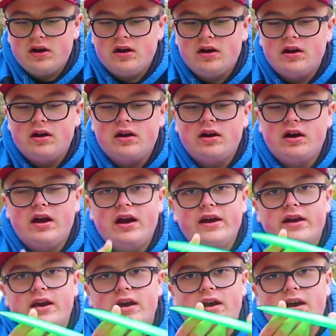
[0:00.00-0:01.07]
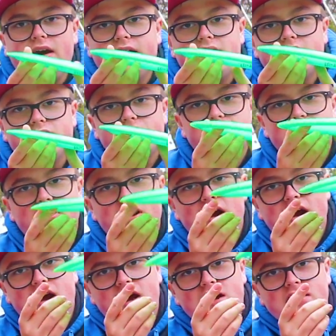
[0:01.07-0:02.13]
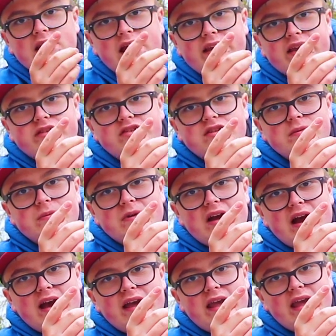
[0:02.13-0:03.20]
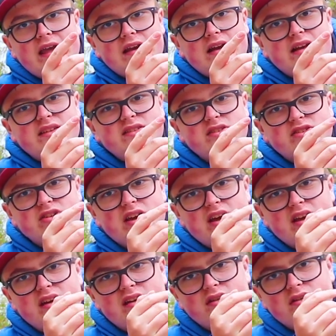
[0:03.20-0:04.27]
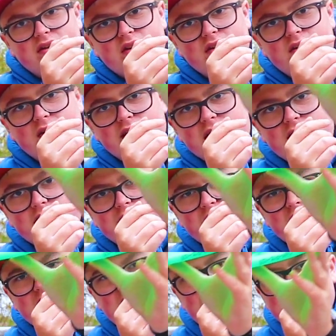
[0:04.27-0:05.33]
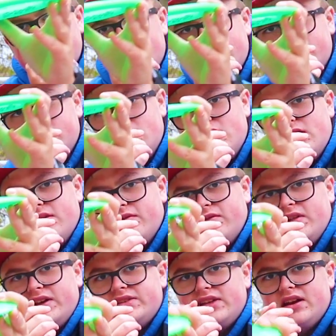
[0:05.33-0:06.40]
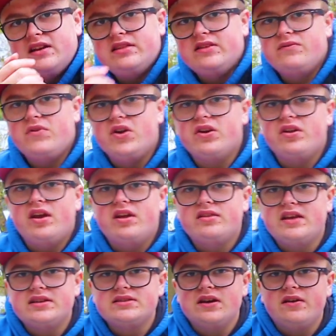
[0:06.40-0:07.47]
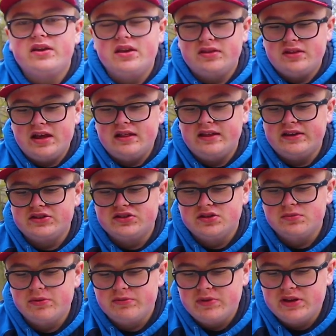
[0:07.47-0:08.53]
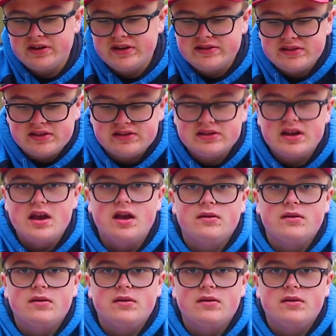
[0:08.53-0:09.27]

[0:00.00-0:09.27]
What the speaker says: I can throw it on like a super high anhyzer shot, and it'll go anti for a long time. Flex out at the very end. That's how I get that like super big distance.